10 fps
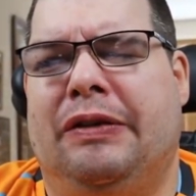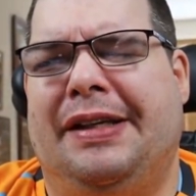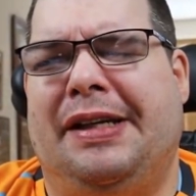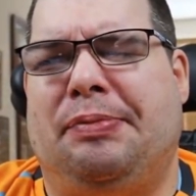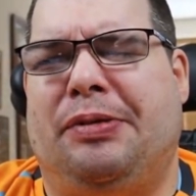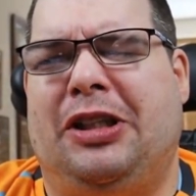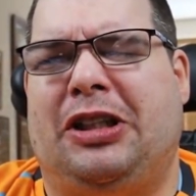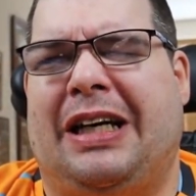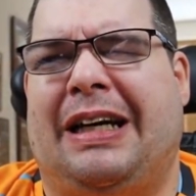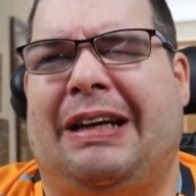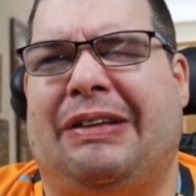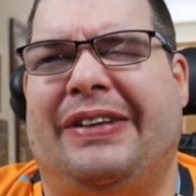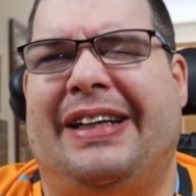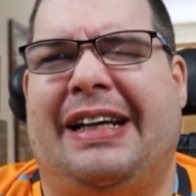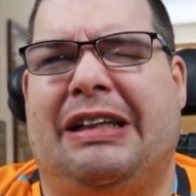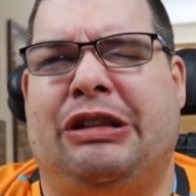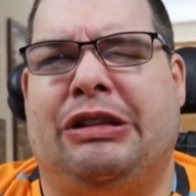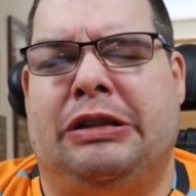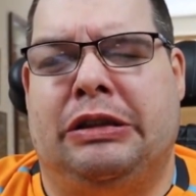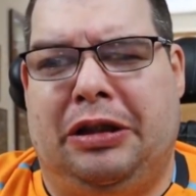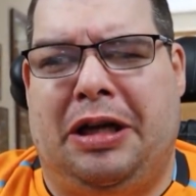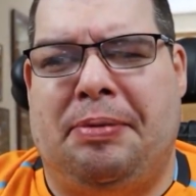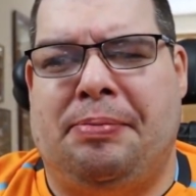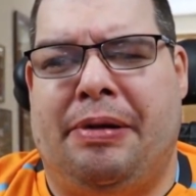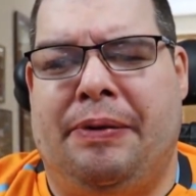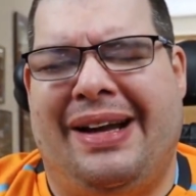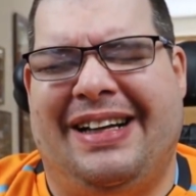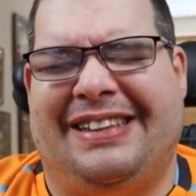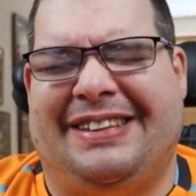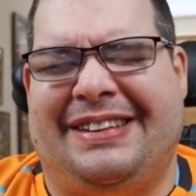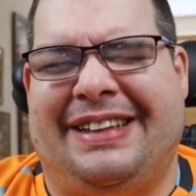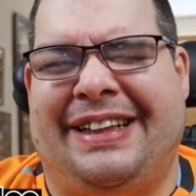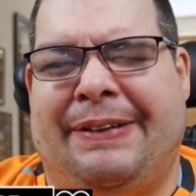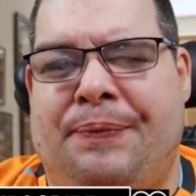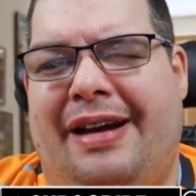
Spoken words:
Really appreciate it. Really had a good time yesterday.